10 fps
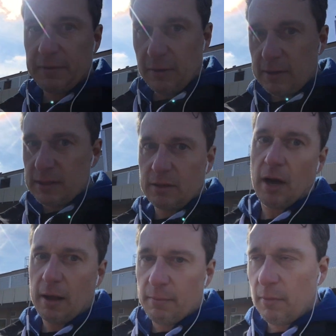There is a
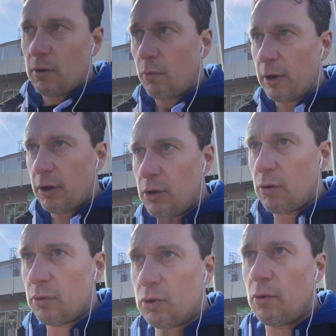time where
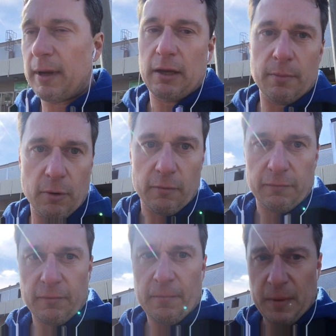you do make a move
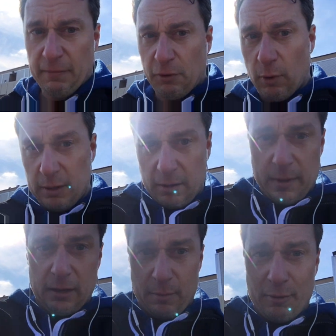if you want to
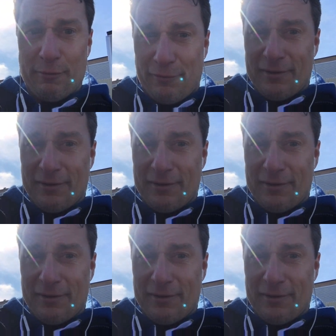make a move.